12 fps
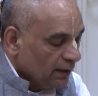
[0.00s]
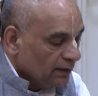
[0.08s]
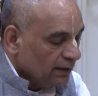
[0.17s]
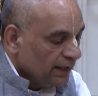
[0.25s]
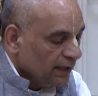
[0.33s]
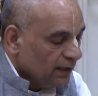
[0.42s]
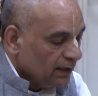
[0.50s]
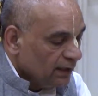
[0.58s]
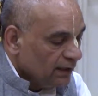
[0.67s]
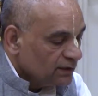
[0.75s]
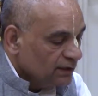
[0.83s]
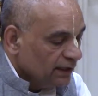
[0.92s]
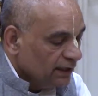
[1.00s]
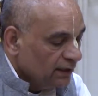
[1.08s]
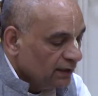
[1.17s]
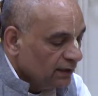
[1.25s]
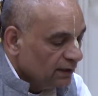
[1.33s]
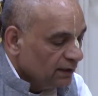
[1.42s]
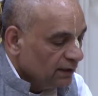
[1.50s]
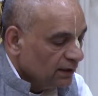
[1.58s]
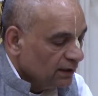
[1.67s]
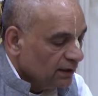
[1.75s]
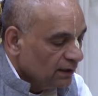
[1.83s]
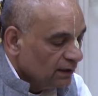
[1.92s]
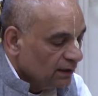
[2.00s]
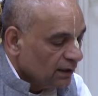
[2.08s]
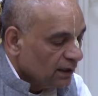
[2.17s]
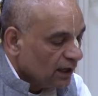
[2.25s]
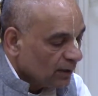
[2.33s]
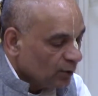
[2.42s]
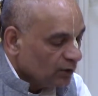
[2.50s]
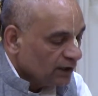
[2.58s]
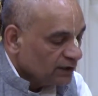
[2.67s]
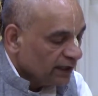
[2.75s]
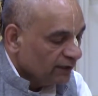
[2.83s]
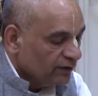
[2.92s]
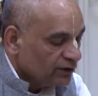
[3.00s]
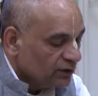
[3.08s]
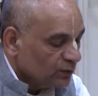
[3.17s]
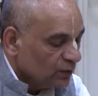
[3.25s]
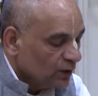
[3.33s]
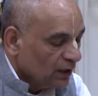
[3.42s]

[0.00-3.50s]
Then is the Garbhodakashayi Vishnu,